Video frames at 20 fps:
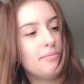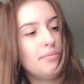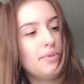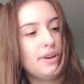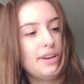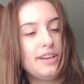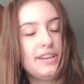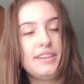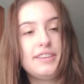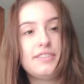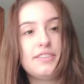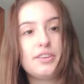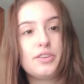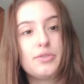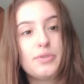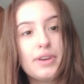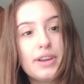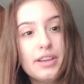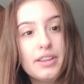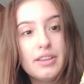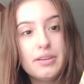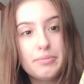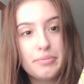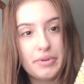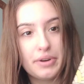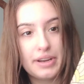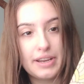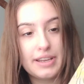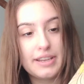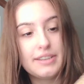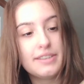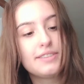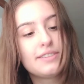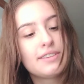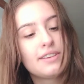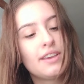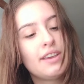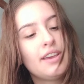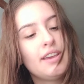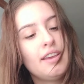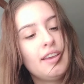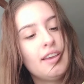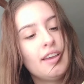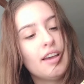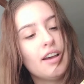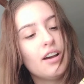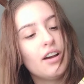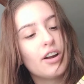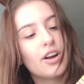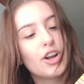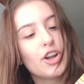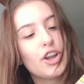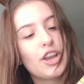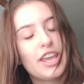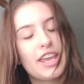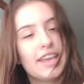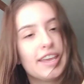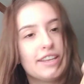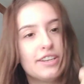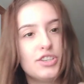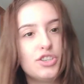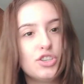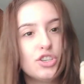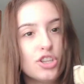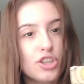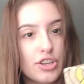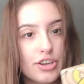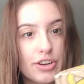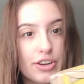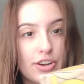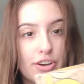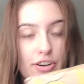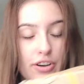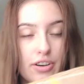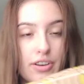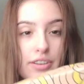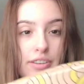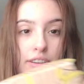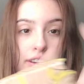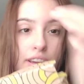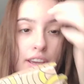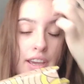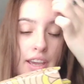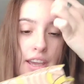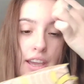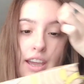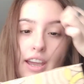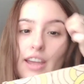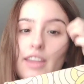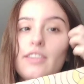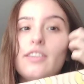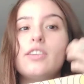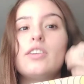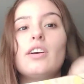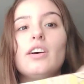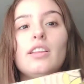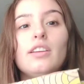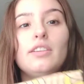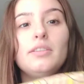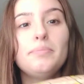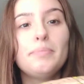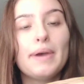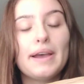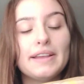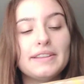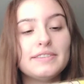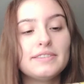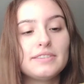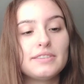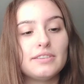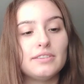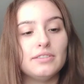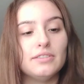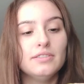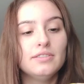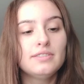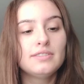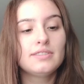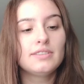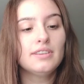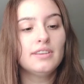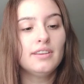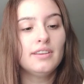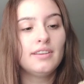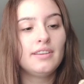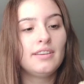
The Crayola brand Art Edge, they're called, and they're colored pencils.